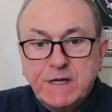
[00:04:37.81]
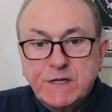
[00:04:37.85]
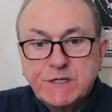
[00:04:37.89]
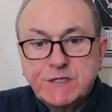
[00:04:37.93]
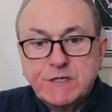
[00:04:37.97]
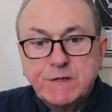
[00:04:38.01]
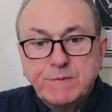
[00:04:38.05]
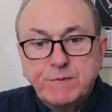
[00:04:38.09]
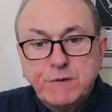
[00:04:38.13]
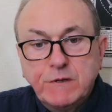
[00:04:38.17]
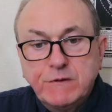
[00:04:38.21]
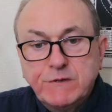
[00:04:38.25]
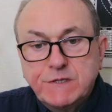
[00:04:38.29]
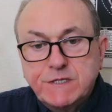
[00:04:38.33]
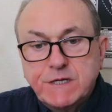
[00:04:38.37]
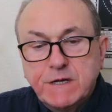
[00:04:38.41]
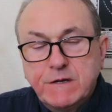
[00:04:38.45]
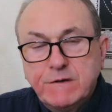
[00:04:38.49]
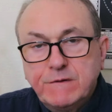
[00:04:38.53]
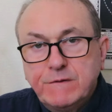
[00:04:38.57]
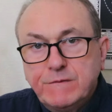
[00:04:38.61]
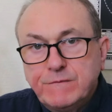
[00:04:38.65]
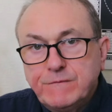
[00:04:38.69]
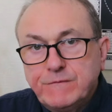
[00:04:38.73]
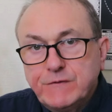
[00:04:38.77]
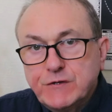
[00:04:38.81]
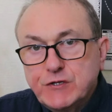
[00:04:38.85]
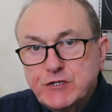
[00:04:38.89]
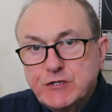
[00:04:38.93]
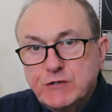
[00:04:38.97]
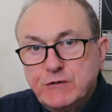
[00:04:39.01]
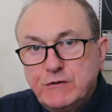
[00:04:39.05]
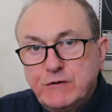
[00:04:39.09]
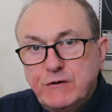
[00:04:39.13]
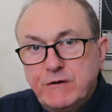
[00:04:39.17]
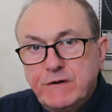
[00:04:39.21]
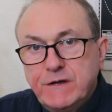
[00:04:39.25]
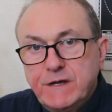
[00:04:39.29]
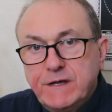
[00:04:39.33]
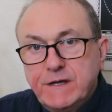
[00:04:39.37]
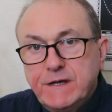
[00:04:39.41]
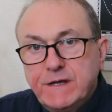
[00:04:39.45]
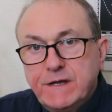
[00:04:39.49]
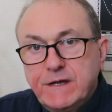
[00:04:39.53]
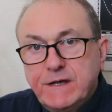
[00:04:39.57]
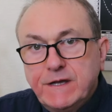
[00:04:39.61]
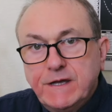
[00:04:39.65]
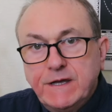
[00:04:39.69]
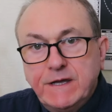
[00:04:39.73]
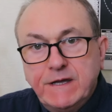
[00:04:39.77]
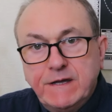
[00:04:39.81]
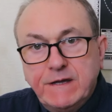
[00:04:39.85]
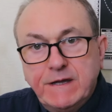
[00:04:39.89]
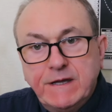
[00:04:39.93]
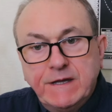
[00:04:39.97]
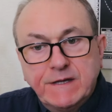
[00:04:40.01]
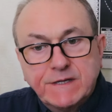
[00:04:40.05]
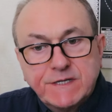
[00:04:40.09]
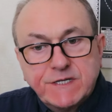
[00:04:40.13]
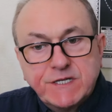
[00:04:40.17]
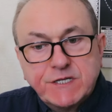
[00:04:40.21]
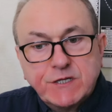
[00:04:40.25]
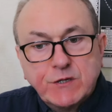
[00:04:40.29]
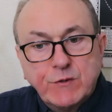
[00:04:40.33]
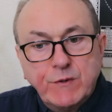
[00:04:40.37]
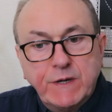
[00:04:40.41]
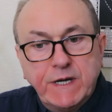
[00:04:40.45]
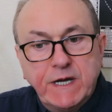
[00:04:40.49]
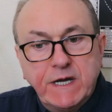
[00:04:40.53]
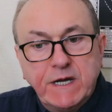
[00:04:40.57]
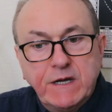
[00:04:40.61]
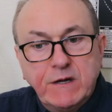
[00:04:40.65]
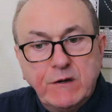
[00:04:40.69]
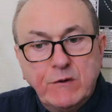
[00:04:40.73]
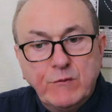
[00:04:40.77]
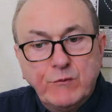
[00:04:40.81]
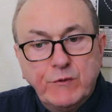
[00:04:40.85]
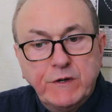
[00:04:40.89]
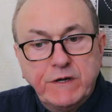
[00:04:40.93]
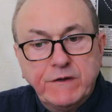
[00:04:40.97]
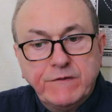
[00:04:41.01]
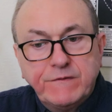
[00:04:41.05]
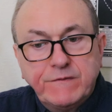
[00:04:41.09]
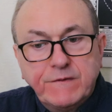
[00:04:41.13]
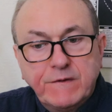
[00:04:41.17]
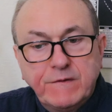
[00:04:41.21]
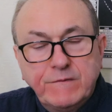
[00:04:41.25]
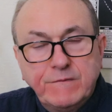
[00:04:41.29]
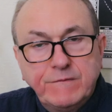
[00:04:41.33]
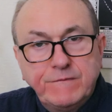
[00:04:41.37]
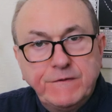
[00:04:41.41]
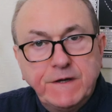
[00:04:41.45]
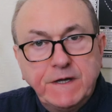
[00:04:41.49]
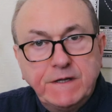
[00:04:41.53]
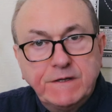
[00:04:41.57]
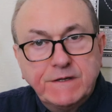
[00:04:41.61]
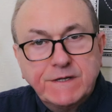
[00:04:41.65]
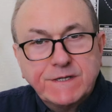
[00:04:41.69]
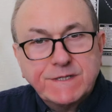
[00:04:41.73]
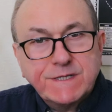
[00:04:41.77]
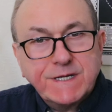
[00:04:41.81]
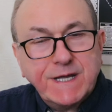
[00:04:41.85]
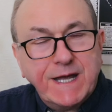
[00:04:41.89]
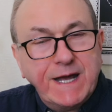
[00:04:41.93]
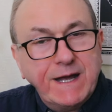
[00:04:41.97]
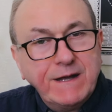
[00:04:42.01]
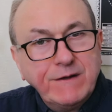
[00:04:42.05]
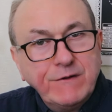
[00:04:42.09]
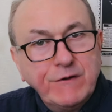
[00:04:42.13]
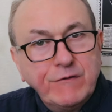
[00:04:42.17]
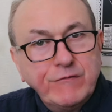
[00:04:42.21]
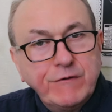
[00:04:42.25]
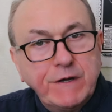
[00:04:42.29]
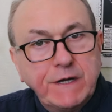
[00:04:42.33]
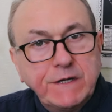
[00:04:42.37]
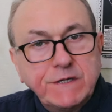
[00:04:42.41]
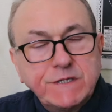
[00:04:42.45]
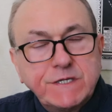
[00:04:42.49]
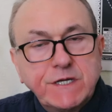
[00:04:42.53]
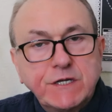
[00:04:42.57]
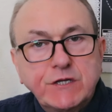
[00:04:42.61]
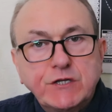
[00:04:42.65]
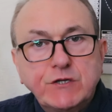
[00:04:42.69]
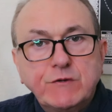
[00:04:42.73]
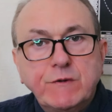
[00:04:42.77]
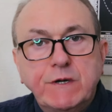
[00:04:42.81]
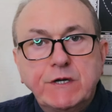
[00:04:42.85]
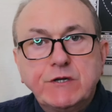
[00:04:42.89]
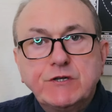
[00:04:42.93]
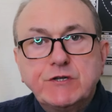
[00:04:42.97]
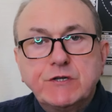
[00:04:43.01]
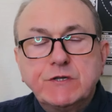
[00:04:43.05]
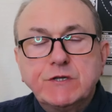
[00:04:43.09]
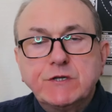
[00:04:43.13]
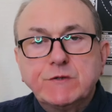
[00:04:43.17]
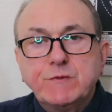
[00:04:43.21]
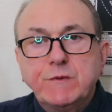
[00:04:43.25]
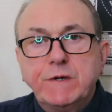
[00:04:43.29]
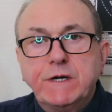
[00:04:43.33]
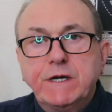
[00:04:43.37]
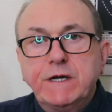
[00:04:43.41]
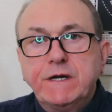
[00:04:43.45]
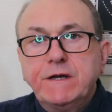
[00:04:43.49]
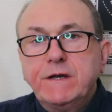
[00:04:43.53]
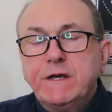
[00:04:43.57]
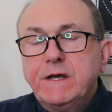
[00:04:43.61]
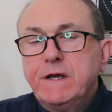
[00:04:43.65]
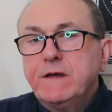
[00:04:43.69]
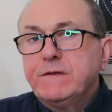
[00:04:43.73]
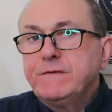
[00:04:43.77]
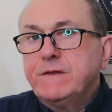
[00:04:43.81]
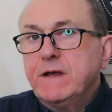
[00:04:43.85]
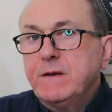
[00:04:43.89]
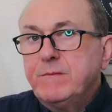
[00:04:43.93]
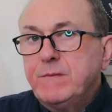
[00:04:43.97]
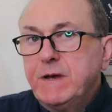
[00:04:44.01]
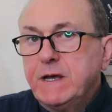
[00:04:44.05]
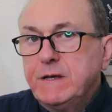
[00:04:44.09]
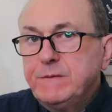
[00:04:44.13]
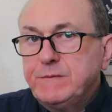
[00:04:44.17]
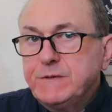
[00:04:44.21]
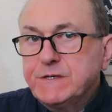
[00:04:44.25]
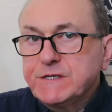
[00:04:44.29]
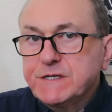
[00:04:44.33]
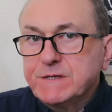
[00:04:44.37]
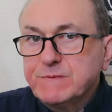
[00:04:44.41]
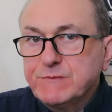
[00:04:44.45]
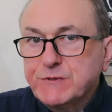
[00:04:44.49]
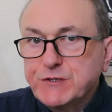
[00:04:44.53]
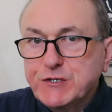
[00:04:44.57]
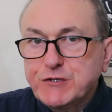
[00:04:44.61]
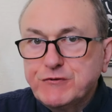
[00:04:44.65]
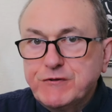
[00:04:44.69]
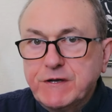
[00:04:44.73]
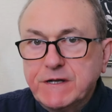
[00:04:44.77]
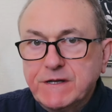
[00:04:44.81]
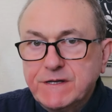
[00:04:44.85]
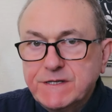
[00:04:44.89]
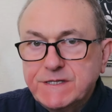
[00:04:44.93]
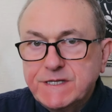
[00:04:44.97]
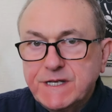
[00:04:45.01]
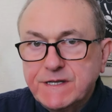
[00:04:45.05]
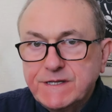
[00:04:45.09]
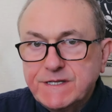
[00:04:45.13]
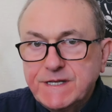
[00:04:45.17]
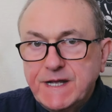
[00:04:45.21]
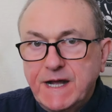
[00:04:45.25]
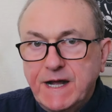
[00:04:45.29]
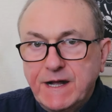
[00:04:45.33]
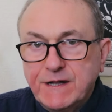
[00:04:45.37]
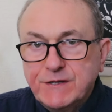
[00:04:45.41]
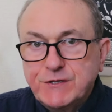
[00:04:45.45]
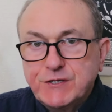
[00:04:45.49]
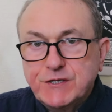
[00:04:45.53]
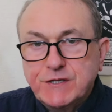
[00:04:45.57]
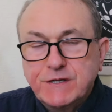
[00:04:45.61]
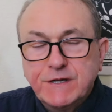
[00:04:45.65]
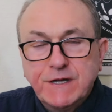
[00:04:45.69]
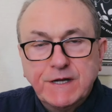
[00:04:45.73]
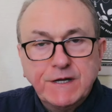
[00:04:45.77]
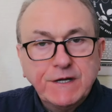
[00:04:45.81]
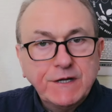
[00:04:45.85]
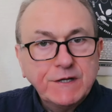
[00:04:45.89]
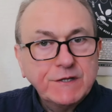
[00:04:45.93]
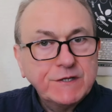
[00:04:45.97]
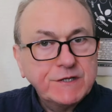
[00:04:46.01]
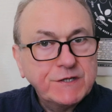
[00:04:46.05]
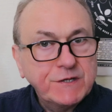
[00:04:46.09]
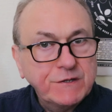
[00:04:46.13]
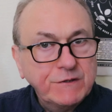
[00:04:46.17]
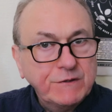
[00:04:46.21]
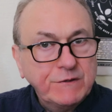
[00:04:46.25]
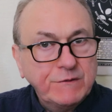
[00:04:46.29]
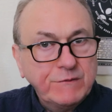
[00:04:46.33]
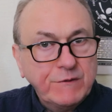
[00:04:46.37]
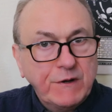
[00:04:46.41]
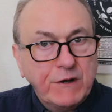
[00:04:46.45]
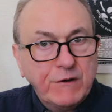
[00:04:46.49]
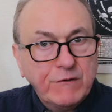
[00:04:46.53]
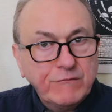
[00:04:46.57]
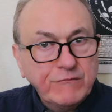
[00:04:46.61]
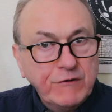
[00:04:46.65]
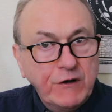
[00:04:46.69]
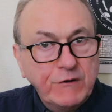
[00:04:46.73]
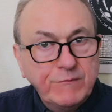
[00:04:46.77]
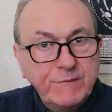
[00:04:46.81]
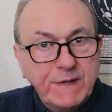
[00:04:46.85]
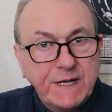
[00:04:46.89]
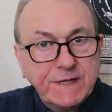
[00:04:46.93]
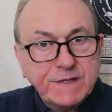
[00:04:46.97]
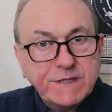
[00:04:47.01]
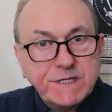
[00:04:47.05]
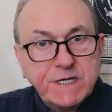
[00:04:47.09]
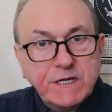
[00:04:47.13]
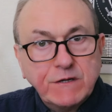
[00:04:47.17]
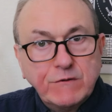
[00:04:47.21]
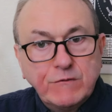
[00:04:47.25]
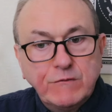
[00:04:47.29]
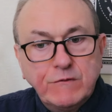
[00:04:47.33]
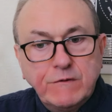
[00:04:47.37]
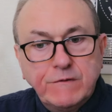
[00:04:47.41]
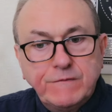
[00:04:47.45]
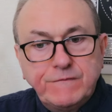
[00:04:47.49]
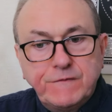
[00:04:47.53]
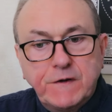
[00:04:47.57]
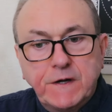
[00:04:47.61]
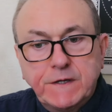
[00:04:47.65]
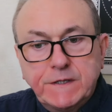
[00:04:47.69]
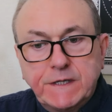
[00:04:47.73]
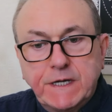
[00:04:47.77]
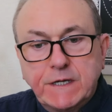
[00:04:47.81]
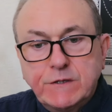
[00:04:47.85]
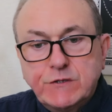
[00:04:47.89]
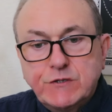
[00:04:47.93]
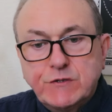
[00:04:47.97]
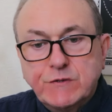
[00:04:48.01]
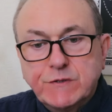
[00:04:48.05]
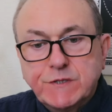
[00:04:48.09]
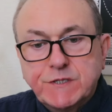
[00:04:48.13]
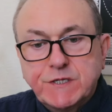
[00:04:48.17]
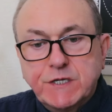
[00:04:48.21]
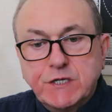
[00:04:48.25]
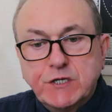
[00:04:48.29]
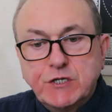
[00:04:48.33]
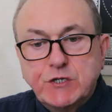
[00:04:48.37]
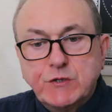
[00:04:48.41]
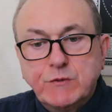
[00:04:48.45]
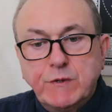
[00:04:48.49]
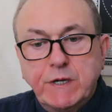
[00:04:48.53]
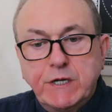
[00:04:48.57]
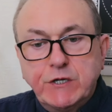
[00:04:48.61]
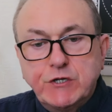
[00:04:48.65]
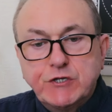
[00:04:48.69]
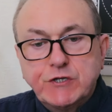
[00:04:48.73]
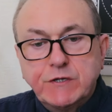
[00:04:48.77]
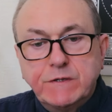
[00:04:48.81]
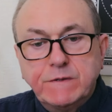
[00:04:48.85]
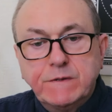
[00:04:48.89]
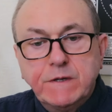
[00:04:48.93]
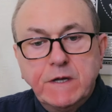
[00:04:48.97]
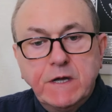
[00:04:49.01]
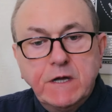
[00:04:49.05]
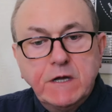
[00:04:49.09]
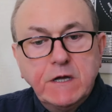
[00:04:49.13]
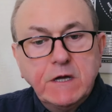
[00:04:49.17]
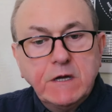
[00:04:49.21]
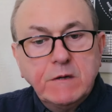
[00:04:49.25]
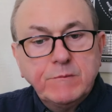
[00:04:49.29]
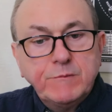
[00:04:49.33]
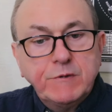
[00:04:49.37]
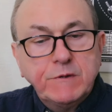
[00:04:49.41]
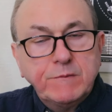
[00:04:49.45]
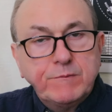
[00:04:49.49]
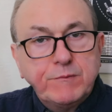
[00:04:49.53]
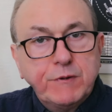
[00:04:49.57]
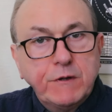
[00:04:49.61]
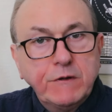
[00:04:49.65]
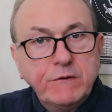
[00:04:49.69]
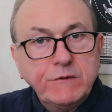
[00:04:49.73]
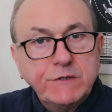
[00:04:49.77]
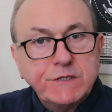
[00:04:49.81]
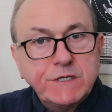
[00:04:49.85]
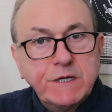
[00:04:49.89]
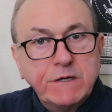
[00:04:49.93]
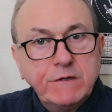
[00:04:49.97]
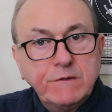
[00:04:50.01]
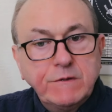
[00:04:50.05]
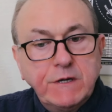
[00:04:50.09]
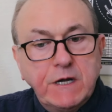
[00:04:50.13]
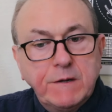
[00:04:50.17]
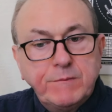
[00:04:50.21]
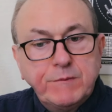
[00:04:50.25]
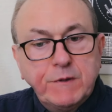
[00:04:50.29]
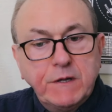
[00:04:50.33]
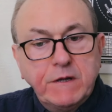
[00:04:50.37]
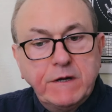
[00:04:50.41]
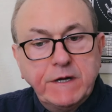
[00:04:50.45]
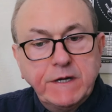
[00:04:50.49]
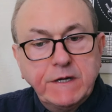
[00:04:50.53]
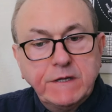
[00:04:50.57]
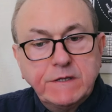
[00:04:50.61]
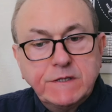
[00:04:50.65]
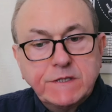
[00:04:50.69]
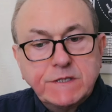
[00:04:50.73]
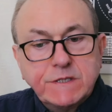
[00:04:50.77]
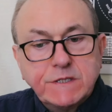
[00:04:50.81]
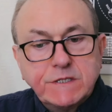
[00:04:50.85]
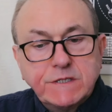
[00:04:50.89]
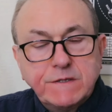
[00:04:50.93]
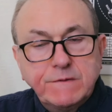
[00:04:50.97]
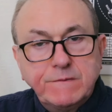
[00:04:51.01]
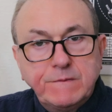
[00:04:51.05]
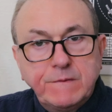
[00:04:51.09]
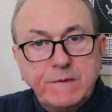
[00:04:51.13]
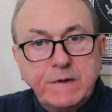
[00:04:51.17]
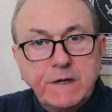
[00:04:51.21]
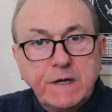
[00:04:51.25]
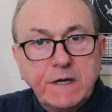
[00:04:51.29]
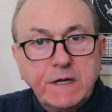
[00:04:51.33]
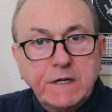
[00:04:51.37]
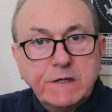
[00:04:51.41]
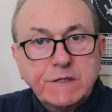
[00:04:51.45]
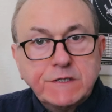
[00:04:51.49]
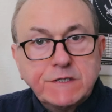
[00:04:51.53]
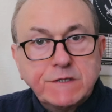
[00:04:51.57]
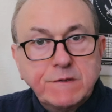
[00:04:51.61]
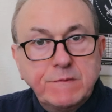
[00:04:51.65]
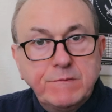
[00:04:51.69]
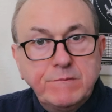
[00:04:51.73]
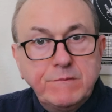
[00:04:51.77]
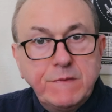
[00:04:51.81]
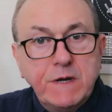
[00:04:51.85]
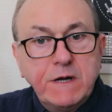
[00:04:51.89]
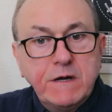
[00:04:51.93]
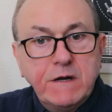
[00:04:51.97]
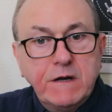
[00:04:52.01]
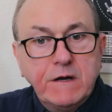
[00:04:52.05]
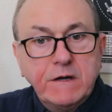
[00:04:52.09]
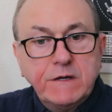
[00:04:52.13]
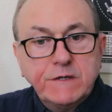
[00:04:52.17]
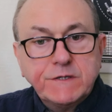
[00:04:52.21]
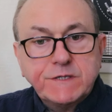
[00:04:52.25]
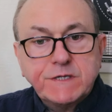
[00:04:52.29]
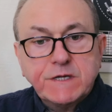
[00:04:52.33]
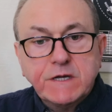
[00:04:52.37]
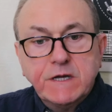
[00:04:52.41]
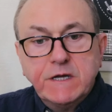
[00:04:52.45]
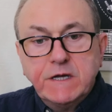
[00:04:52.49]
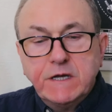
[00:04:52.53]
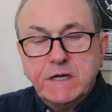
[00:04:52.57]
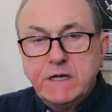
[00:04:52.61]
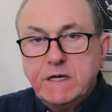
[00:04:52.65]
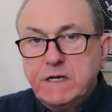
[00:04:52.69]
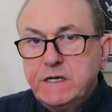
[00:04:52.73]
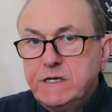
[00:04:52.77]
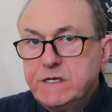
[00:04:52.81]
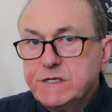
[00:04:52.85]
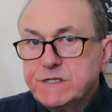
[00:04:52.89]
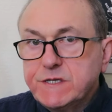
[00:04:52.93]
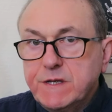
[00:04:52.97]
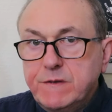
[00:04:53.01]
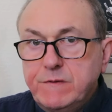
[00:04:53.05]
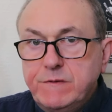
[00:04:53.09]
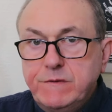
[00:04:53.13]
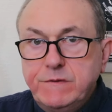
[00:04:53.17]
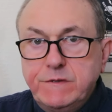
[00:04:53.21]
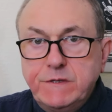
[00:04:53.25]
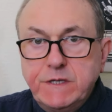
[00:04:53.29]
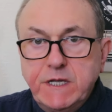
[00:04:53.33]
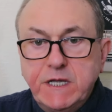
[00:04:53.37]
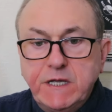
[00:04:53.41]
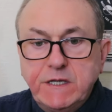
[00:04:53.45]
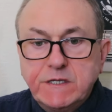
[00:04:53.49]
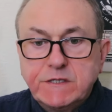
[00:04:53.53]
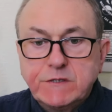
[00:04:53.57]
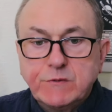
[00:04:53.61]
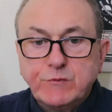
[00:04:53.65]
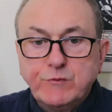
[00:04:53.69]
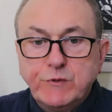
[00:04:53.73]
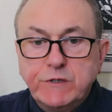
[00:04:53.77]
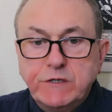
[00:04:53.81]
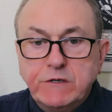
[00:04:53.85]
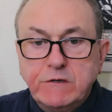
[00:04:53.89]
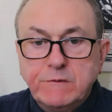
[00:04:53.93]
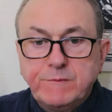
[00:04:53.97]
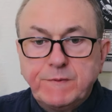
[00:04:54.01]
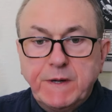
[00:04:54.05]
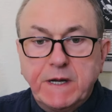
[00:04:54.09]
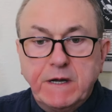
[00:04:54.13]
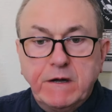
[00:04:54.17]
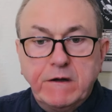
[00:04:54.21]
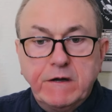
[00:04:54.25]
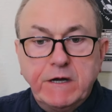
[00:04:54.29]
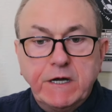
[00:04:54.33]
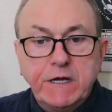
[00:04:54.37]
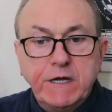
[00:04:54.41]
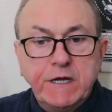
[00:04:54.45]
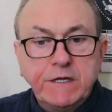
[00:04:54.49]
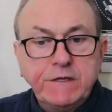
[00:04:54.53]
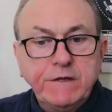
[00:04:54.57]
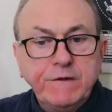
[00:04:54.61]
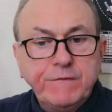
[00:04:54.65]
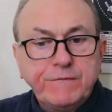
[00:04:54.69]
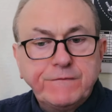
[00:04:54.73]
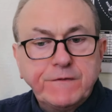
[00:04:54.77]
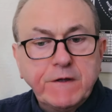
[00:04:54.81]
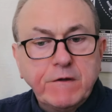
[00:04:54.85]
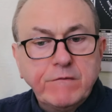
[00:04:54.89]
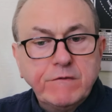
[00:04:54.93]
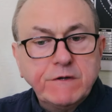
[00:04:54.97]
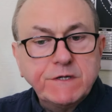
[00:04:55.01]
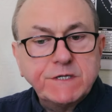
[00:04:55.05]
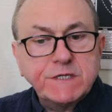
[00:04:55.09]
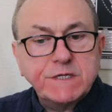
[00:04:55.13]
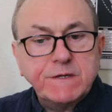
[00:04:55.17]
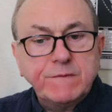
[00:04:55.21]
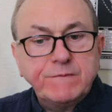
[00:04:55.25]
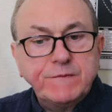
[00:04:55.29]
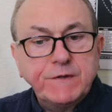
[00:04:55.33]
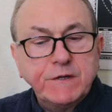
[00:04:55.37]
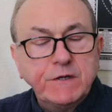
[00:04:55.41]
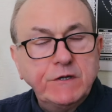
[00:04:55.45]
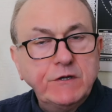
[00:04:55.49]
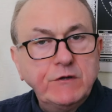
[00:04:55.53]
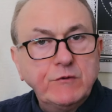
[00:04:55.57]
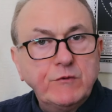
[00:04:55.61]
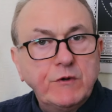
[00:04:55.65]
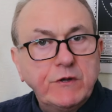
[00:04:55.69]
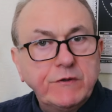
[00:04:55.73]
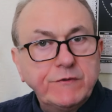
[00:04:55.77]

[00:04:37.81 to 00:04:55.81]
So Pluto, for sure, its square with Venus can create situations where there may be some strings attached to a romantic or a financial situation, but Pluto applying to Mars is neat willpower. And if there is something you